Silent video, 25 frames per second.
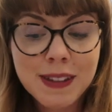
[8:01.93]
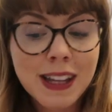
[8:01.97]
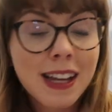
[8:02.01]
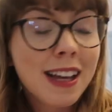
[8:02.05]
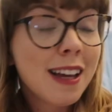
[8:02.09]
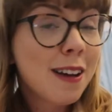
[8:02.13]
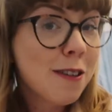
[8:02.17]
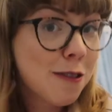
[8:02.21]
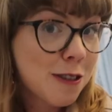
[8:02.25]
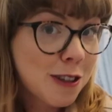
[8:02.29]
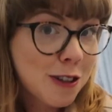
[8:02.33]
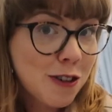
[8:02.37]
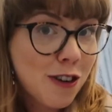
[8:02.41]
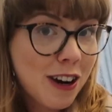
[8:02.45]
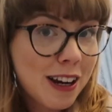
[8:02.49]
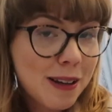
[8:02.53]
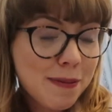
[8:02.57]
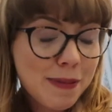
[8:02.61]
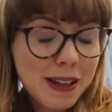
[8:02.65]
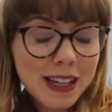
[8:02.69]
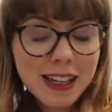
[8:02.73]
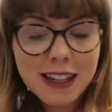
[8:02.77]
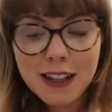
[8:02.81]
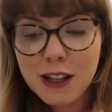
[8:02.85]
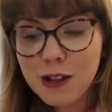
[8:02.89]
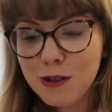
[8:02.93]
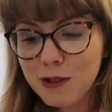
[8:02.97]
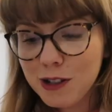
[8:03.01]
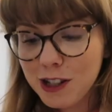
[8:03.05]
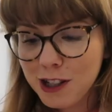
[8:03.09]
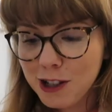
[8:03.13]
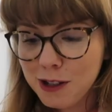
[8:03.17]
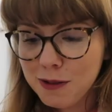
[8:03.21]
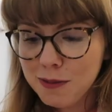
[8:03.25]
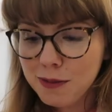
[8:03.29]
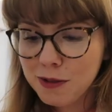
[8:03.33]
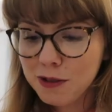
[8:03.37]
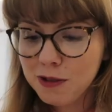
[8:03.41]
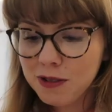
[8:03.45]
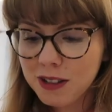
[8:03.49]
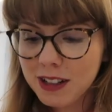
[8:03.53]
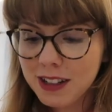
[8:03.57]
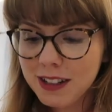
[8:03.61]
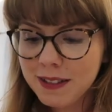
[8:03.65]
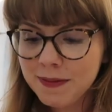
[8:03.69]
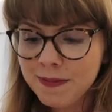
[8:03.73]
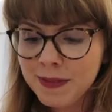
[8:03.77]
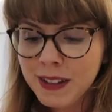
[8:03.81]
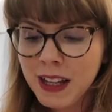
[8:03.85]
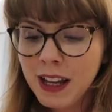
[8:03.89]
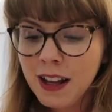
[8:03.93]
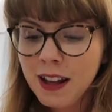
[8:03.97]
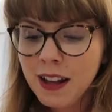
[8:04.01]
It was great meeting you too, Morgan.